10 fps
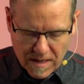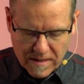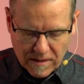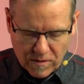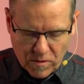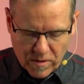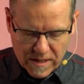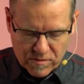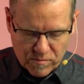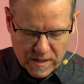The Lord
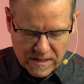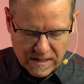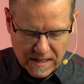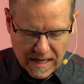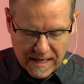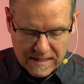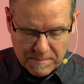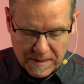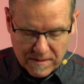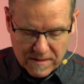has risen and has
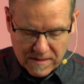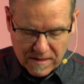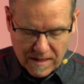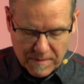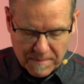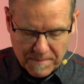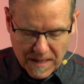appeared to Simon.